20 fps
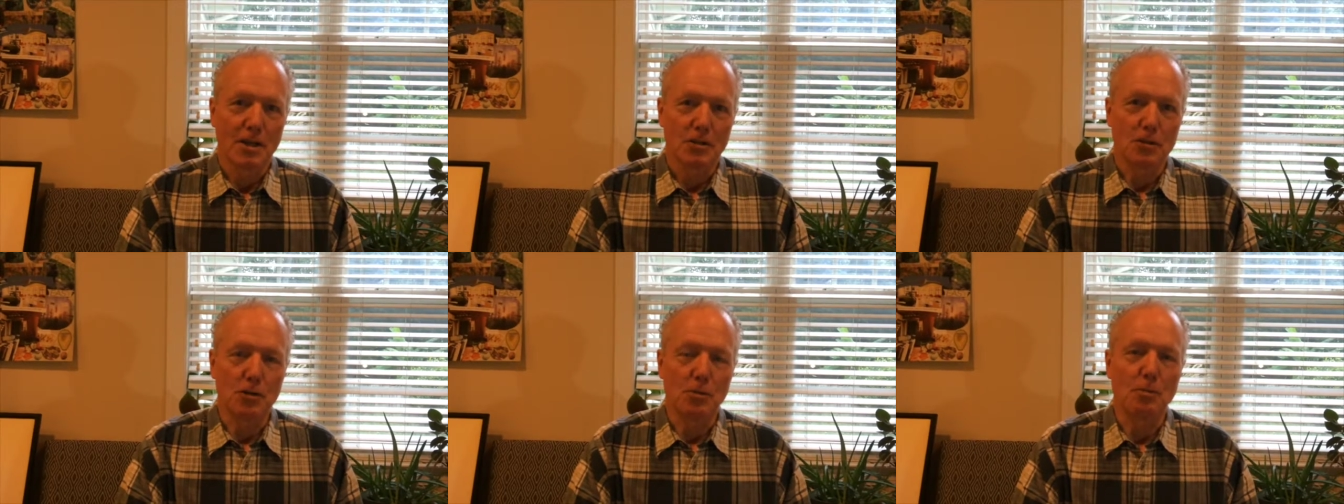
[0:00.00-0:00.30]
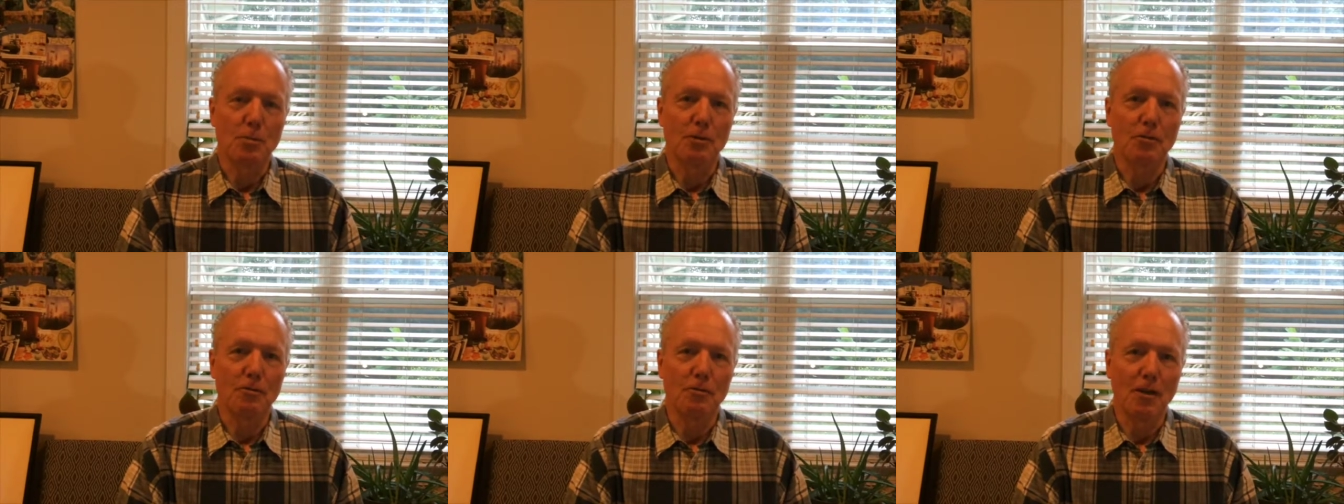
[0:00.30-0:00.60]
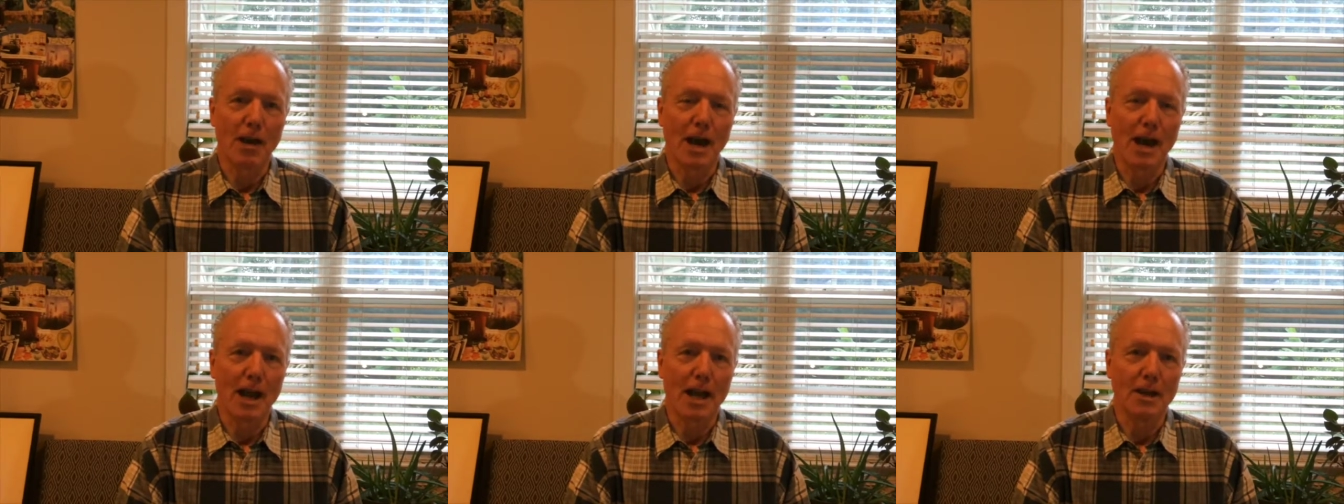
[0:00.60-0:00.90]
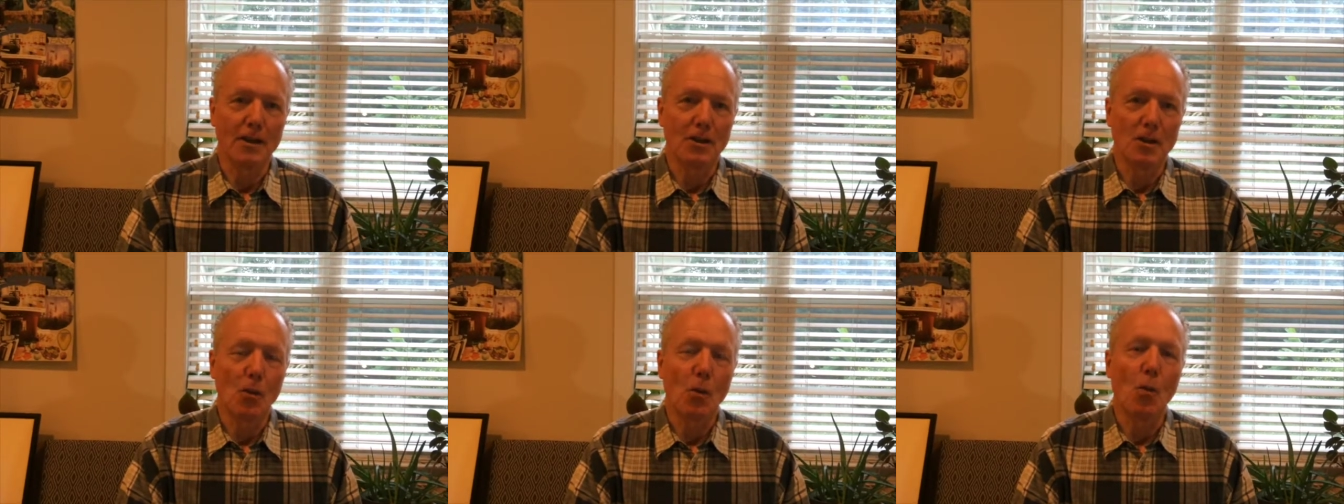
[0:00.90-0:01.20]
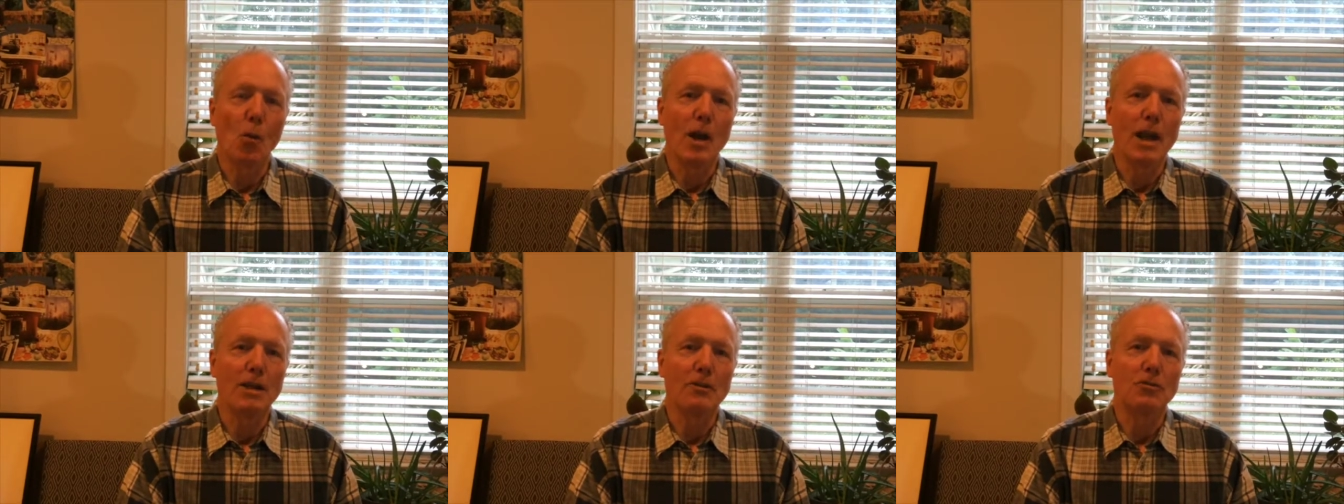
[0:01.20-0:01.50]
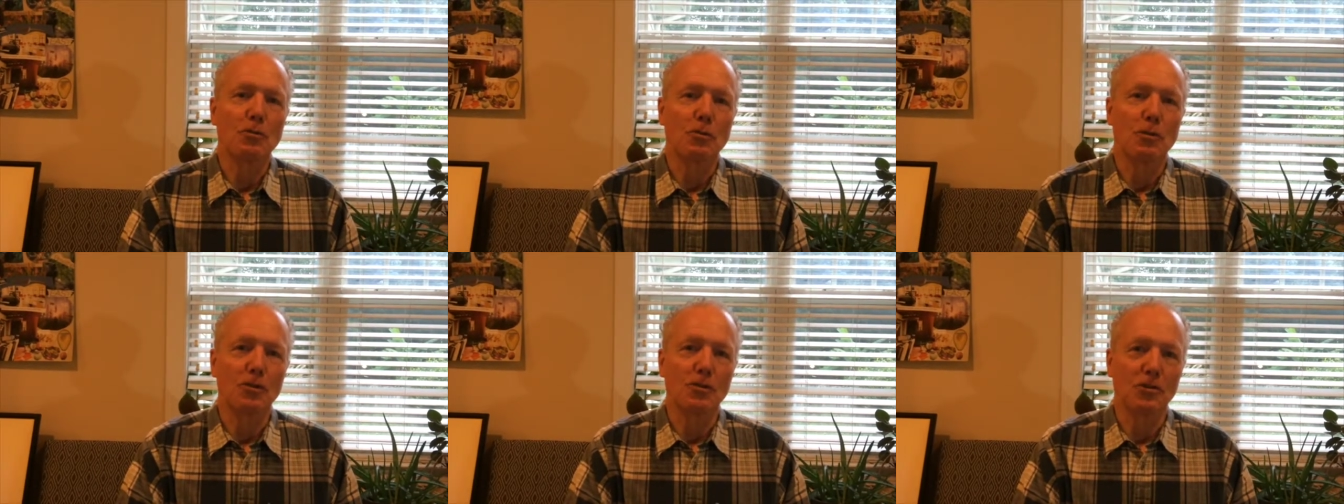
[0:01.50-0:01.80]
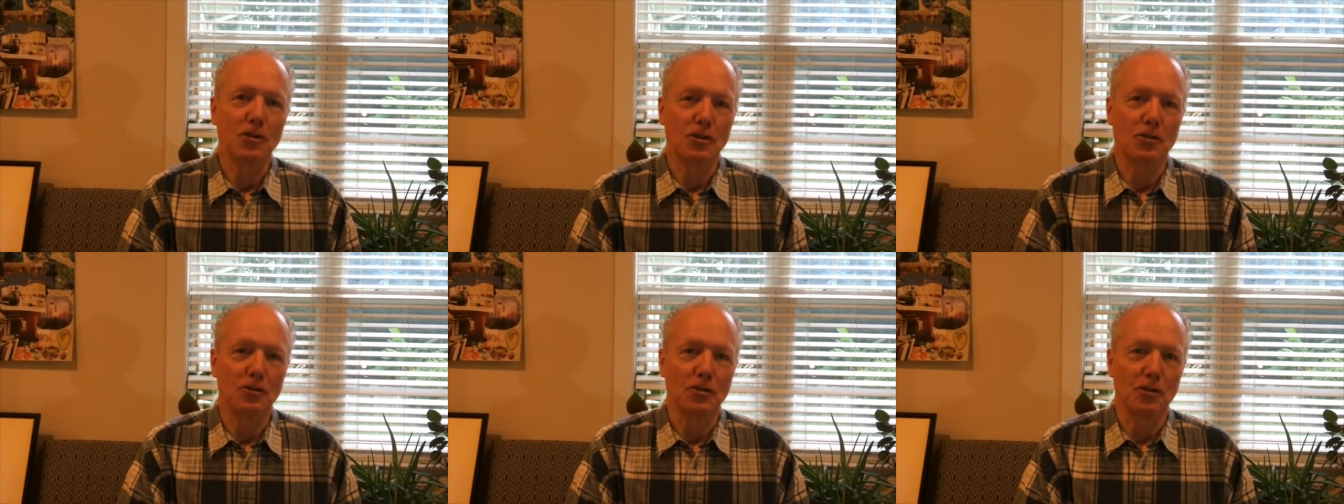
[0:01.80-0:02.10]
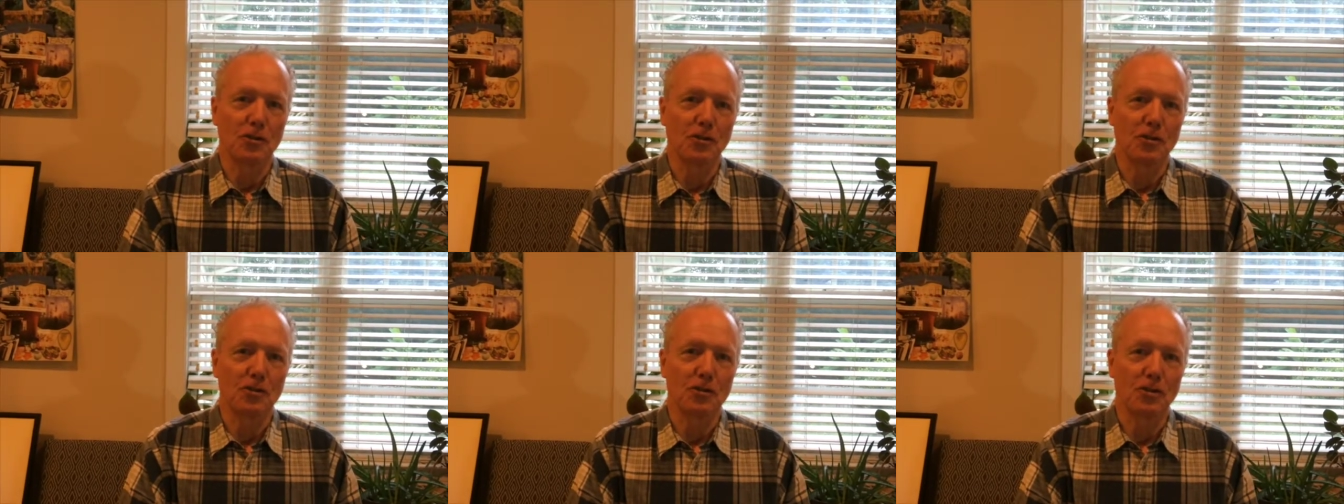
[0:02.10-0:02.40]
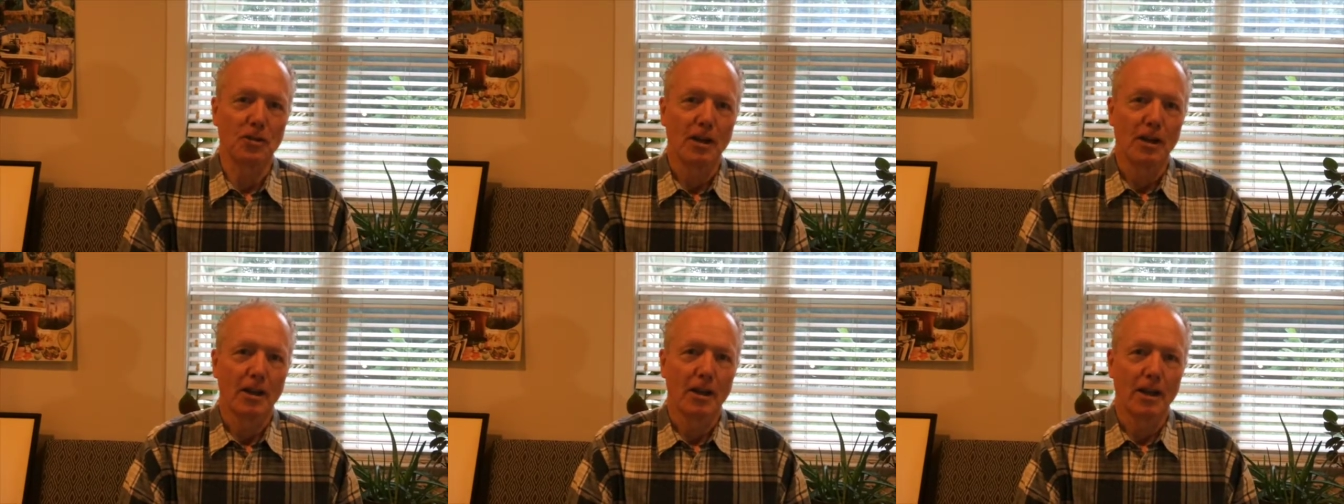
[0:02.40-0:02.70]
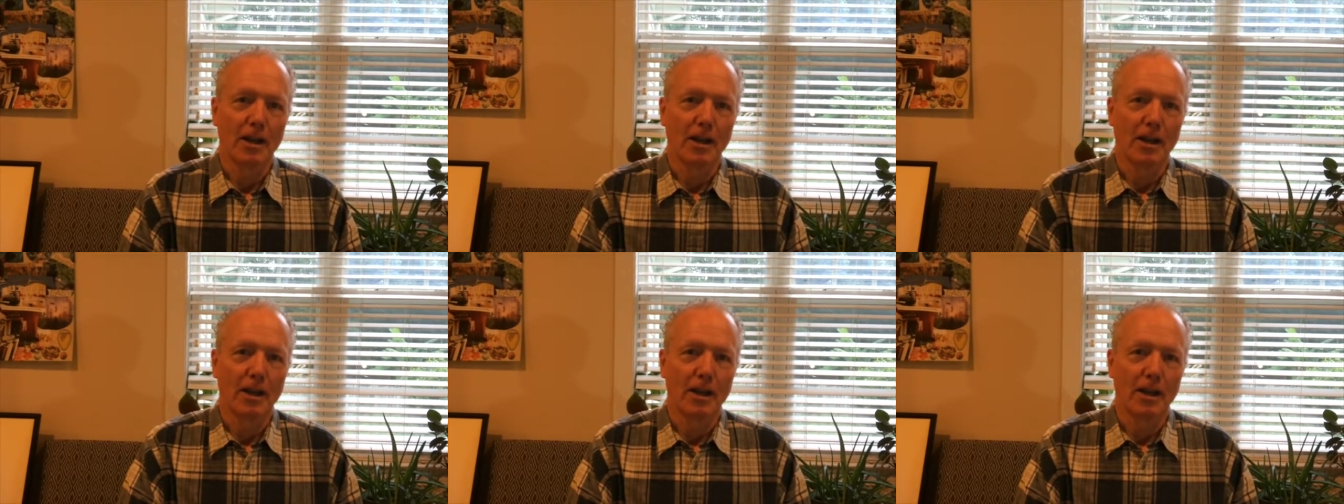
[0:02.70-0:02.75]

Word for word: to provide weight resistance